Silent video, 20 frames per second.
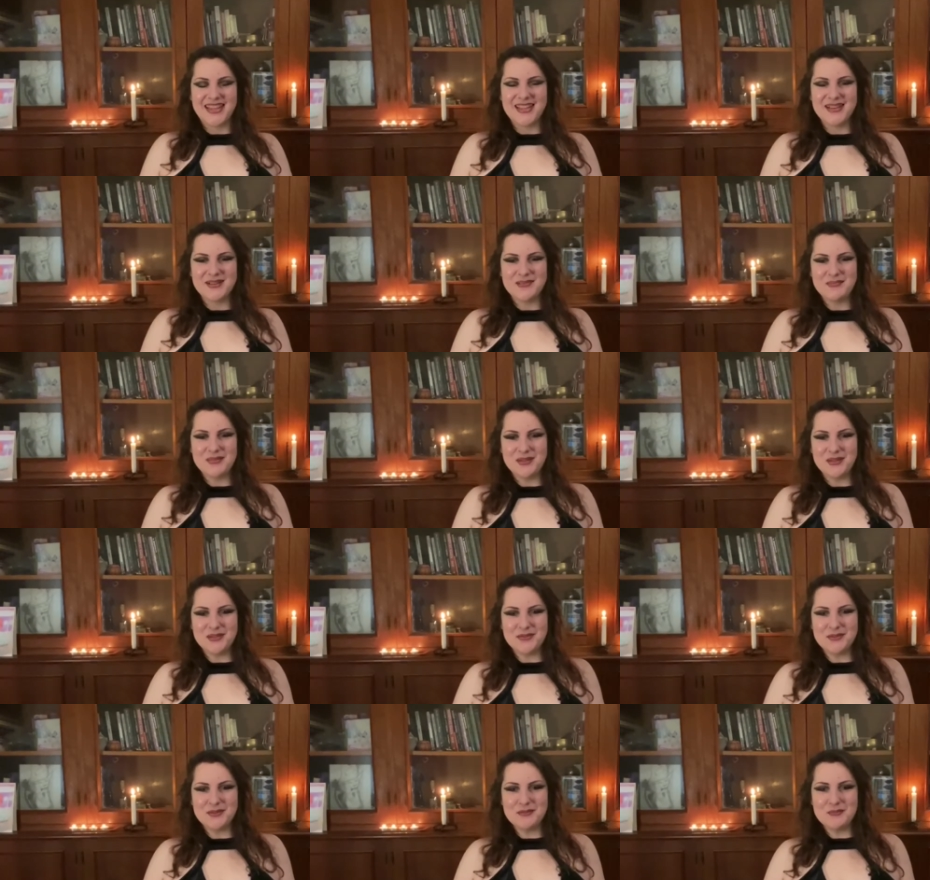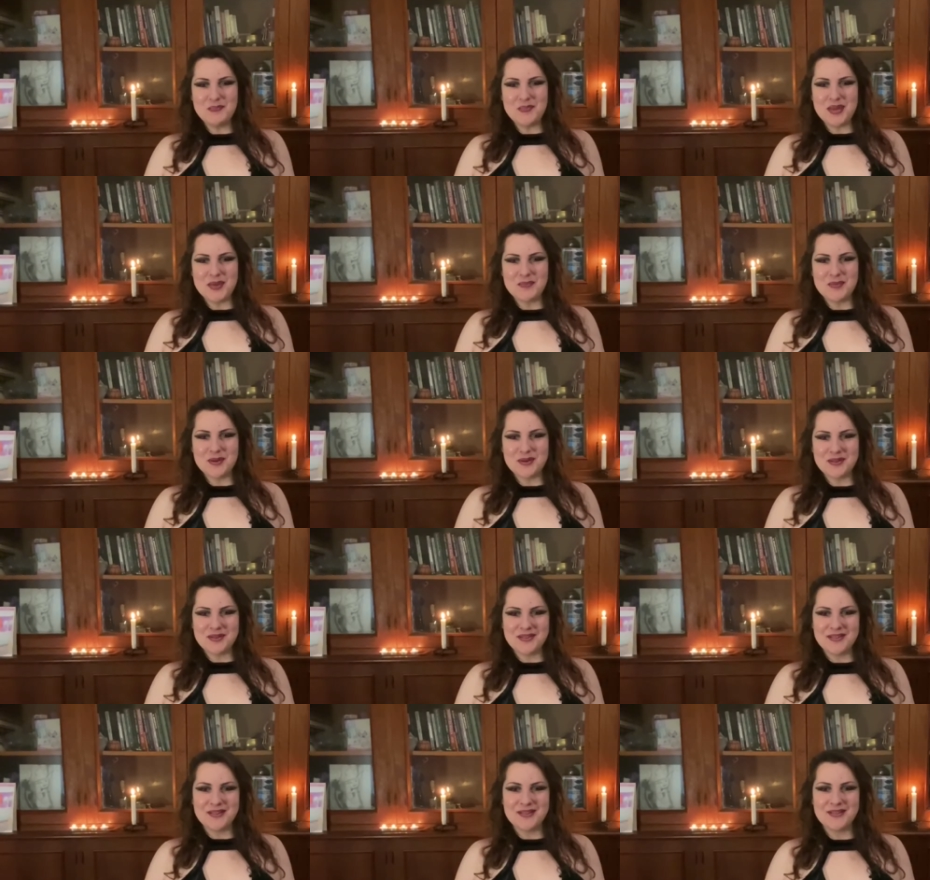Hello beautiful
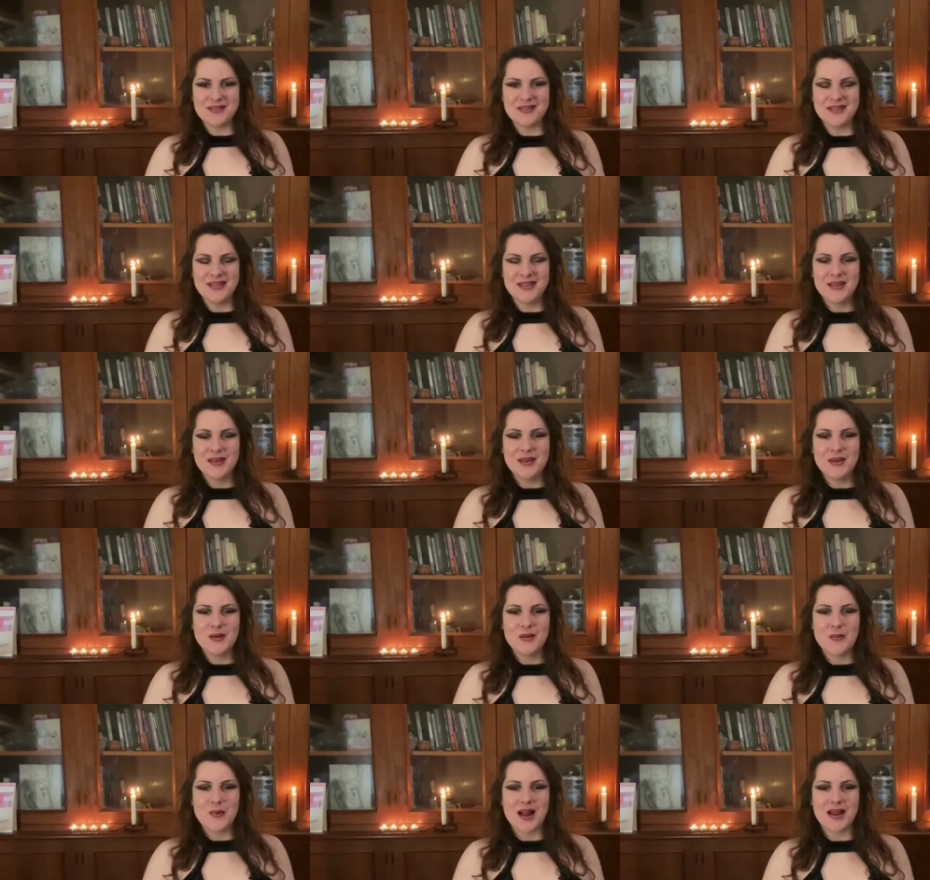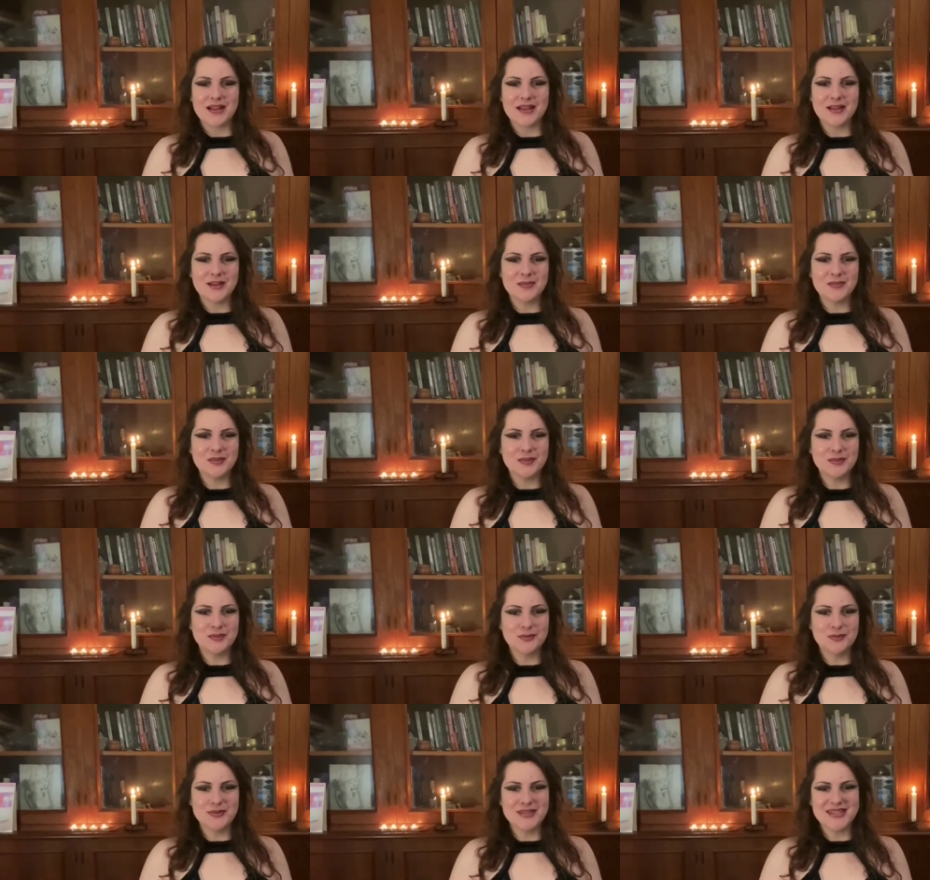people! Welcome
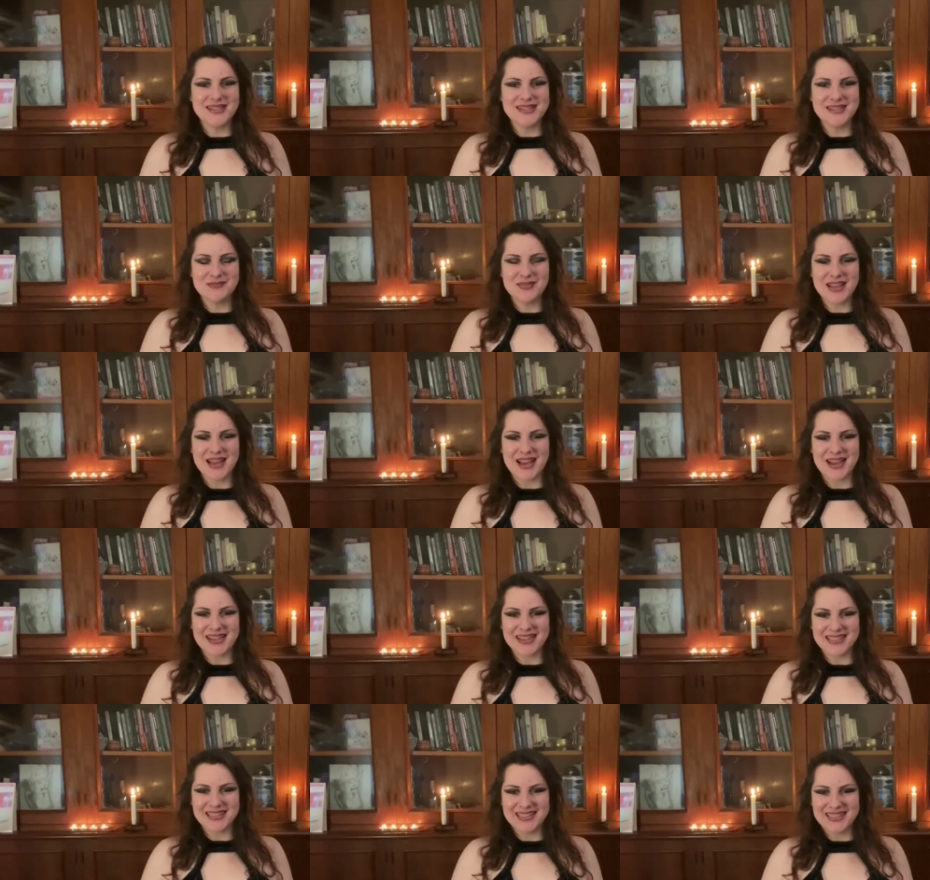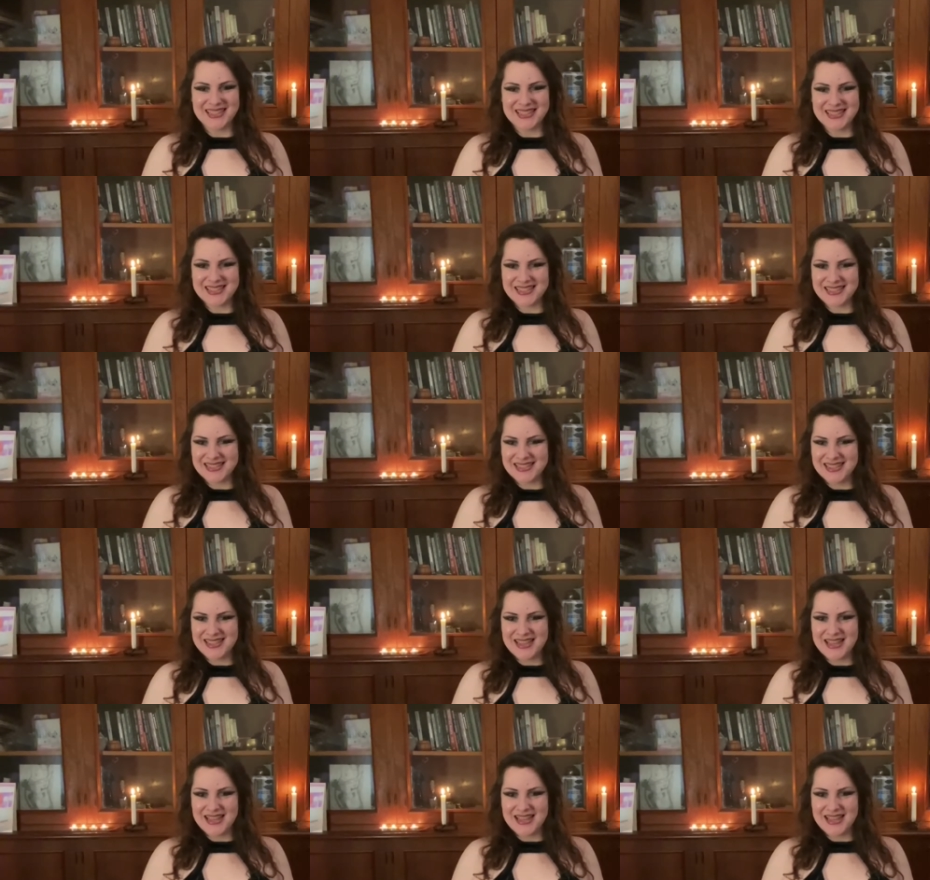to Wisdom Garden.